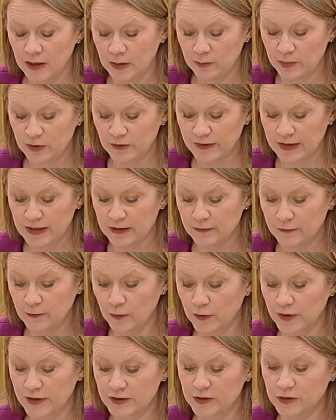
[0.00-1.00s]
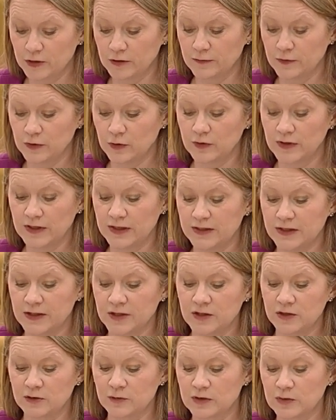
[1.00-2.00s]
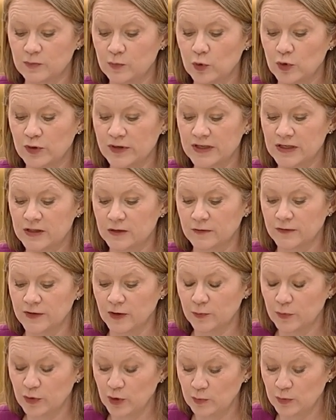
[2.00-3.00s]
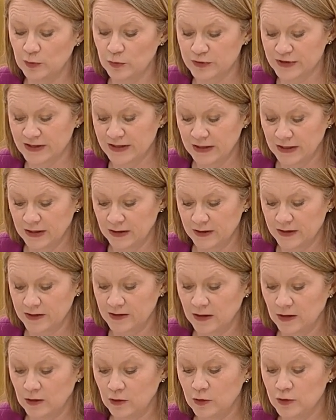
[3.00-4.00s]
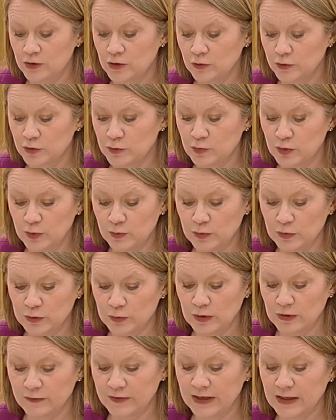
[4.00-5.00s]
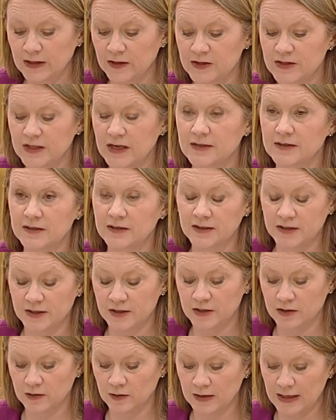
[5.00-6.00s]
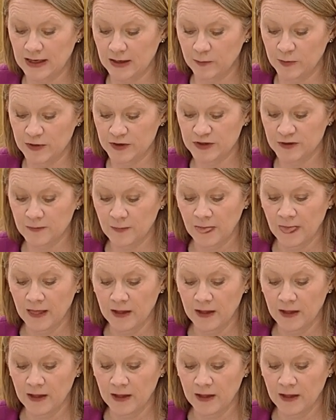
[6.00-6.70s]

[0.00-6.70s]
provide for and to review the additional support needs of their pupils. This includes those pupils who have English as an additional language.